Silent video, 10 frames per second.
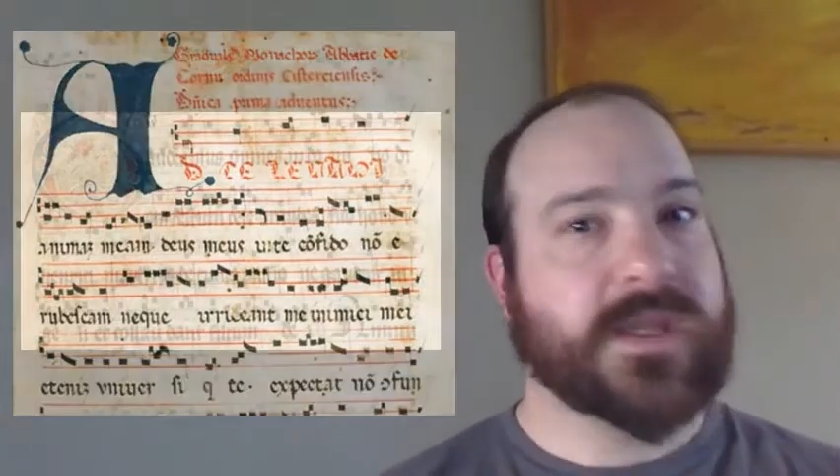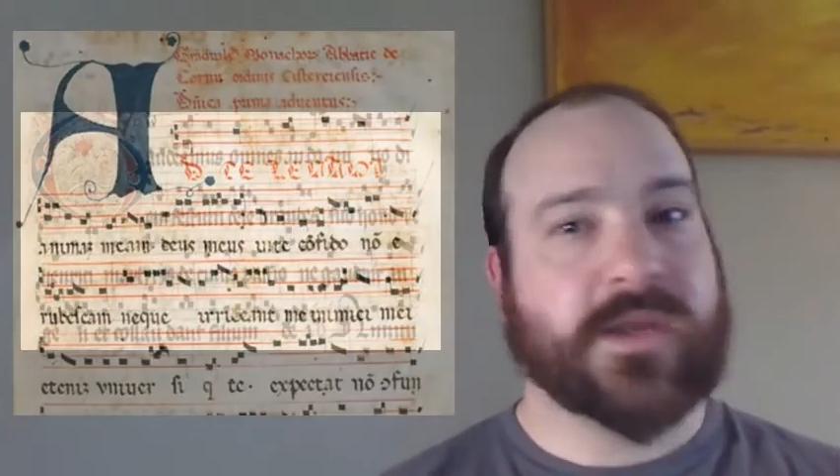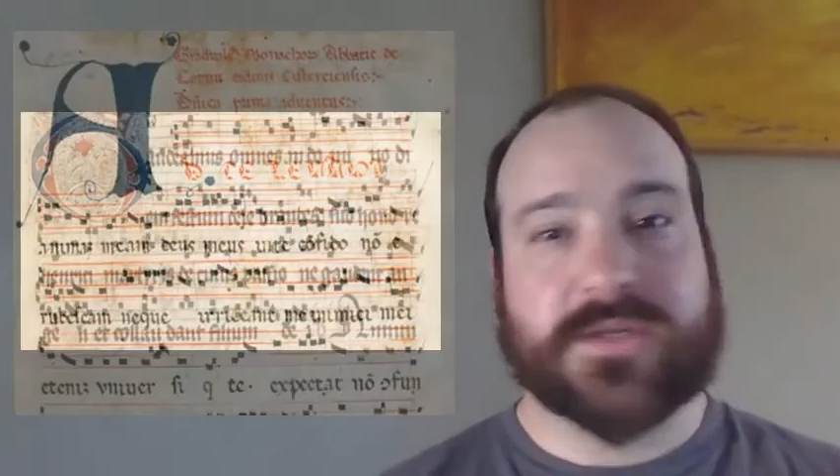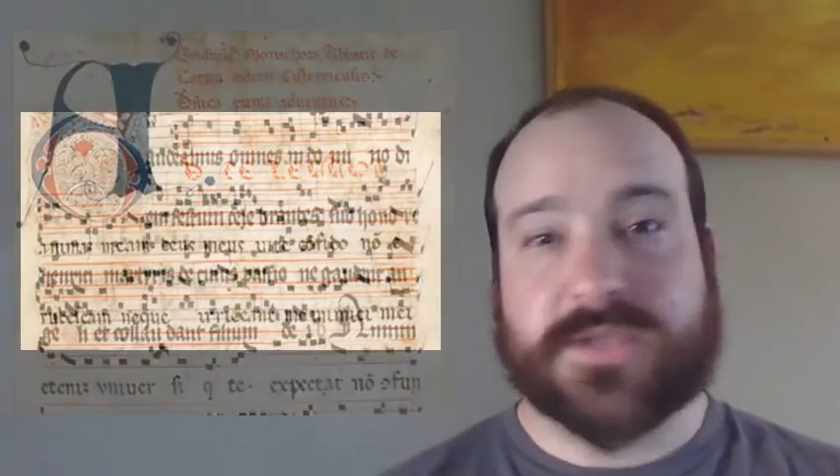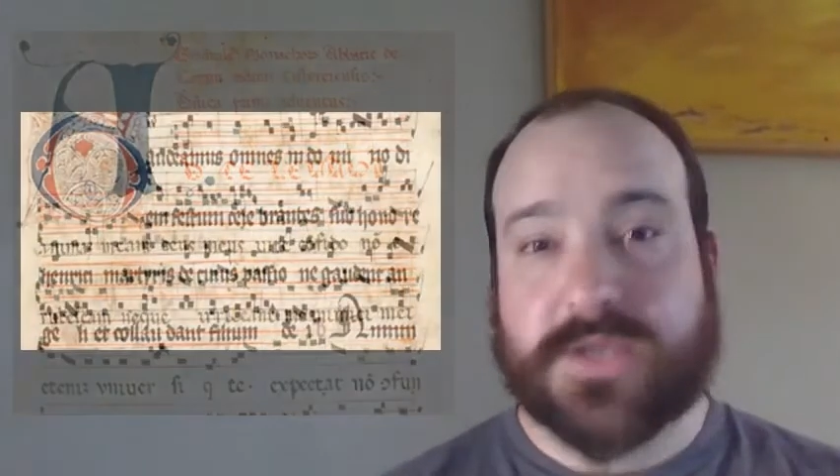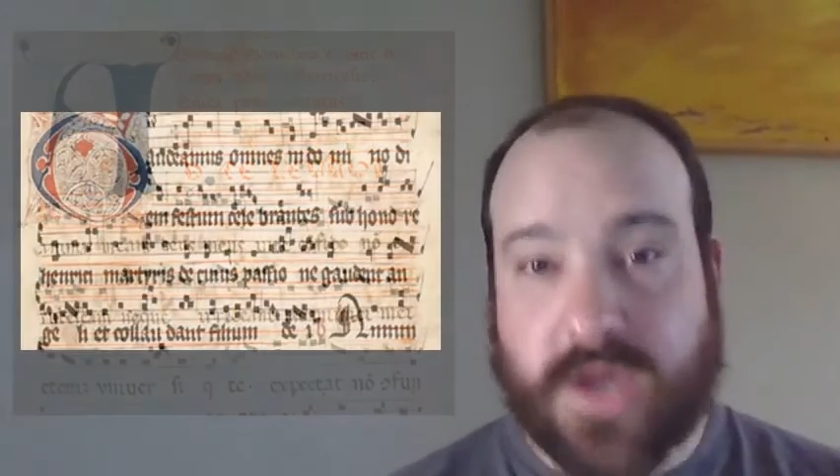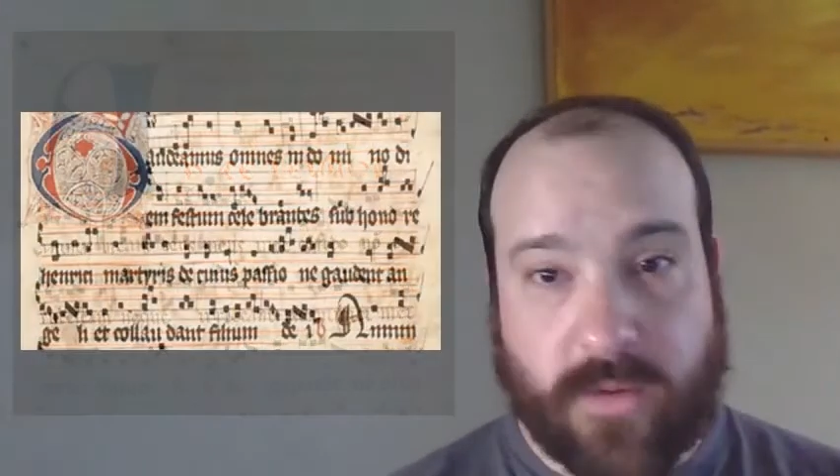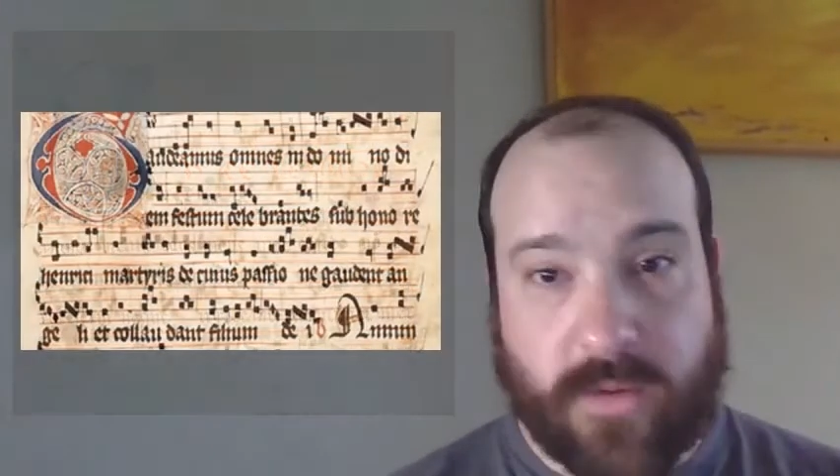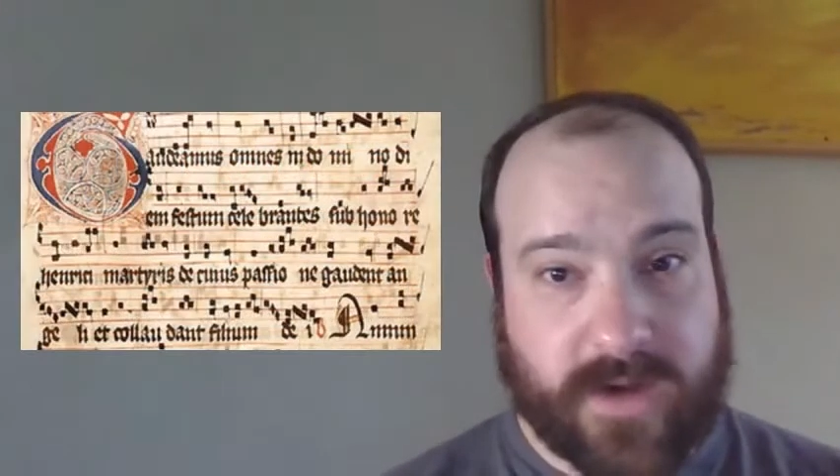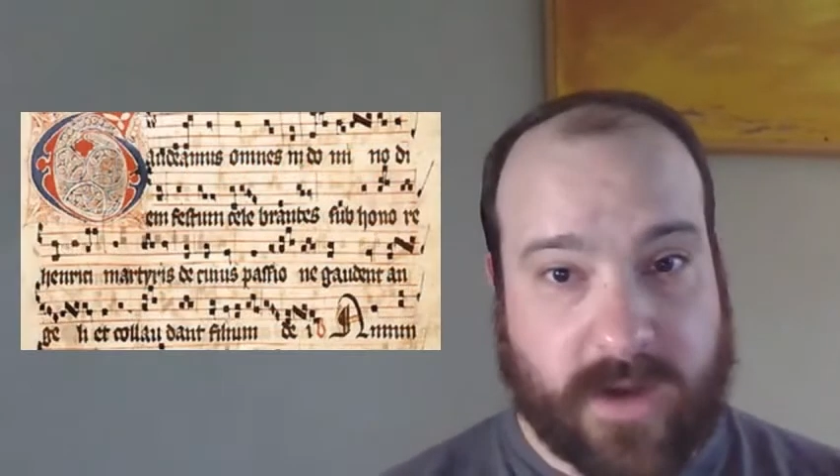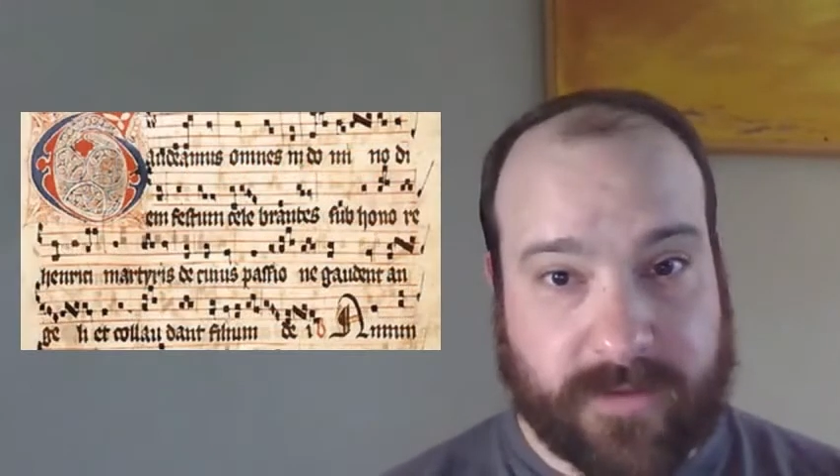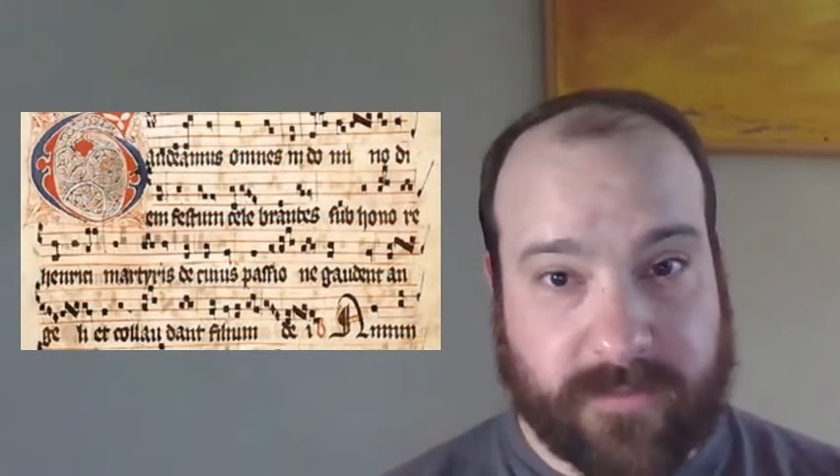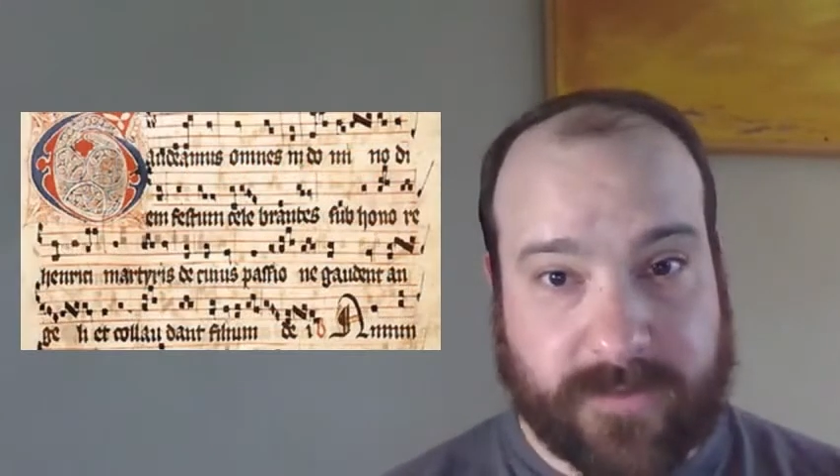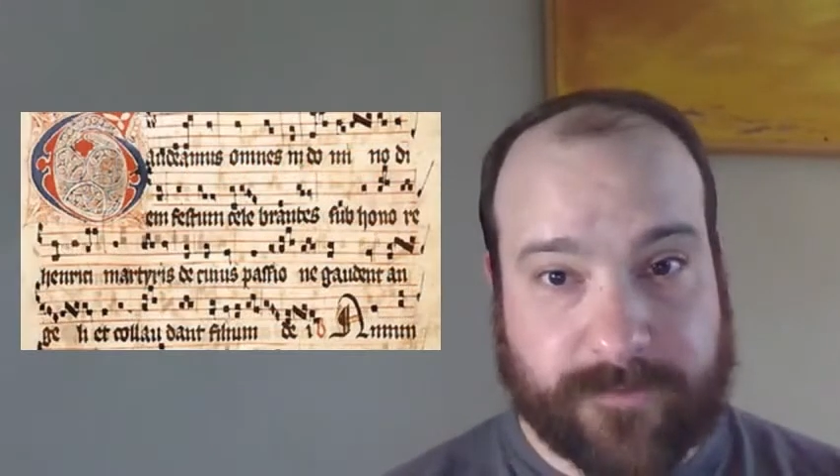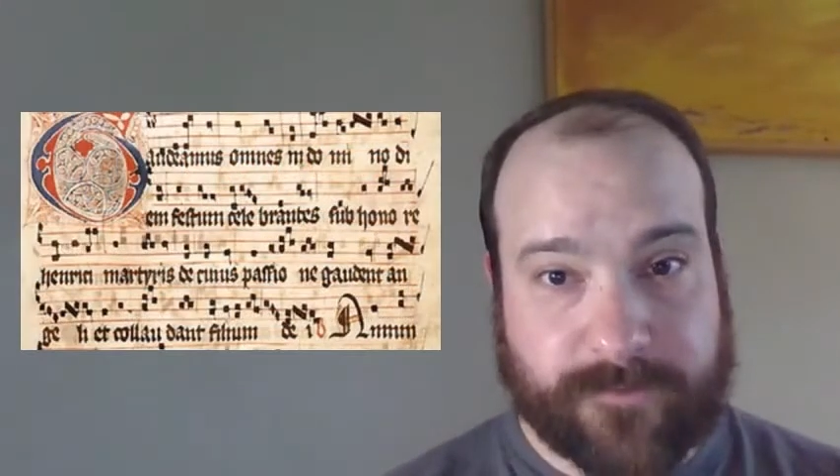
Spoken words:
There is no accompaniment.